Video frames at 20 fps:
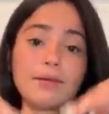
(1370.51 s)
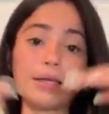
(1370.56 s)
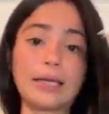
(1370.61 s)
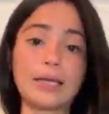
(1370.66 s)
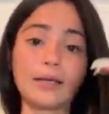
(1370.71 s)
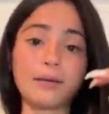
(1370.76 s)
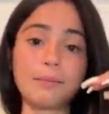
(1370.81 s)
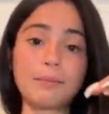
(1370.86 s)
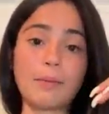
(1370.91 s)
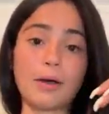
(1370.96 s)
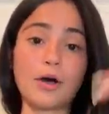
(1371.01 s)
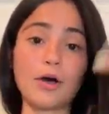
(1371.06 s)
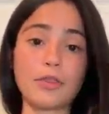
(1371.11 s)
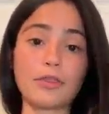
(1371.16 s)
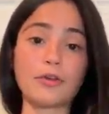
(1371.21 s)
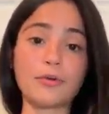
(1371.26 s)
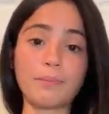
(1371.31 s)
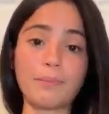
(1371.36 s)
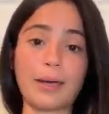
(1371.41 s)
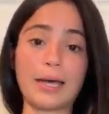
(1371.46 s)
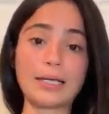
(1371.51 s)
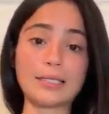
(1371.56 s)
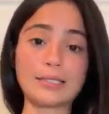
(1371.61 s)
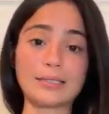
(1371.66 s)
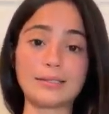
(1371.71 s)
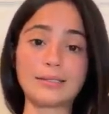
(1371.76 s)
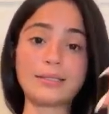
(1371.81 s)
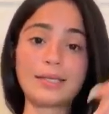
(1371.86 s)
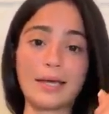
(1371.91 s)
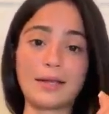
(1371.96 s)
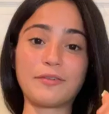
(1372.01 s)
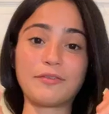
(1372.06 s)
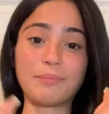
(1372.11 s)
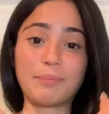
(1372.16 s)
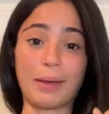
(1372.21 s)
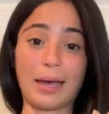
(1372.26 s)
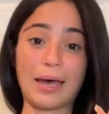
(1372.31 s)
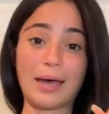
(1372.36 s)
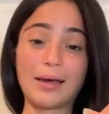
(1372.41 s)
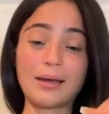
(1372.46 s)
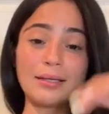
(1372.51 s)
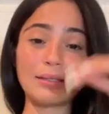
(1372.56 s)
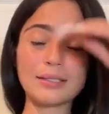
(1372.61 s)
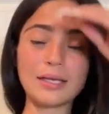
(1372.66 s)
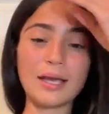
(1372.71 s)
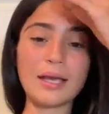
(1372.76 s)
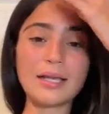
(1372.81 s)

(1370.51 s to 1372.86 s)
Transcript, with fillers: like other bags inside of bags